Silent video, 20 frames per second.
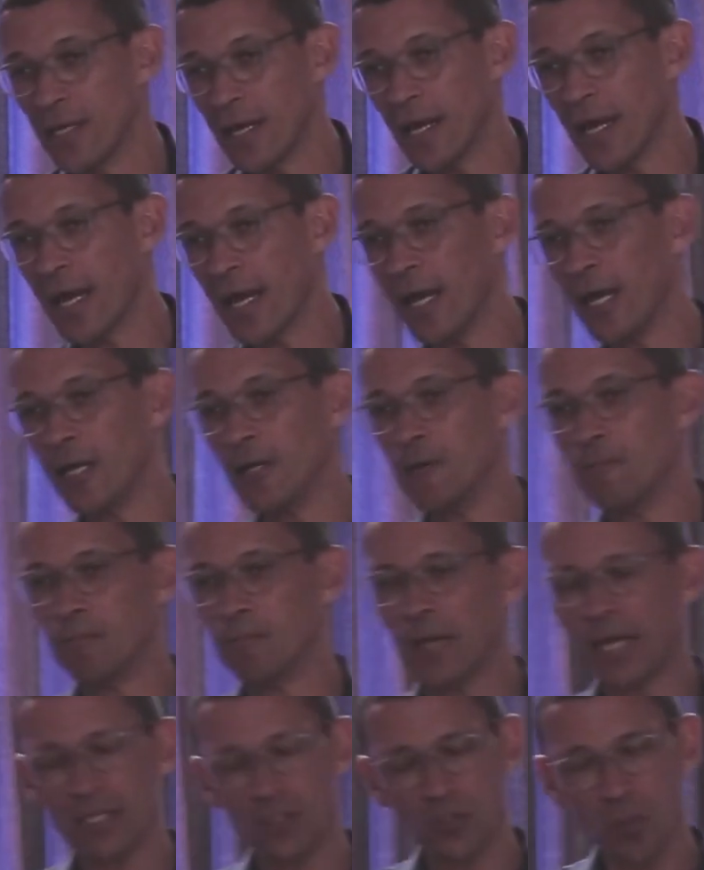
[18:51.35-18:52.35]
Um, and
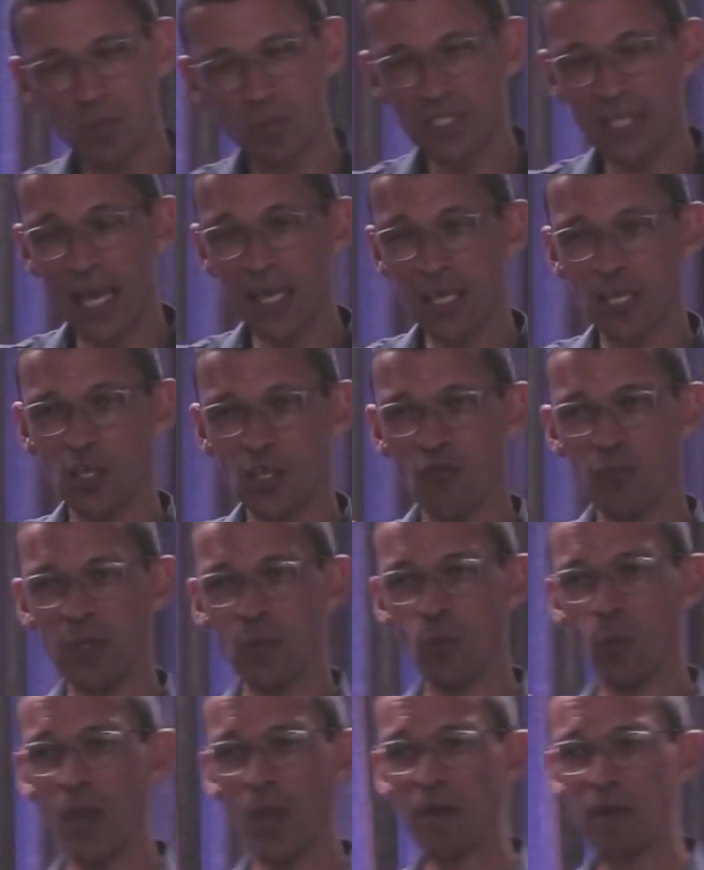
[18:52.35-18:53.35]
it's almost like you've been
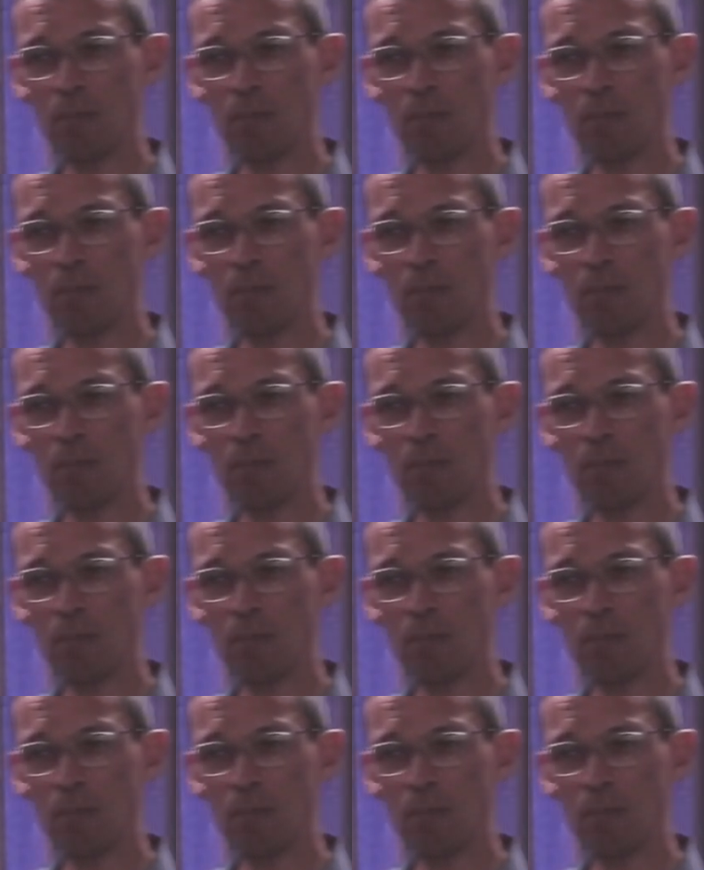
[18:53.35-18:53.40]
wearing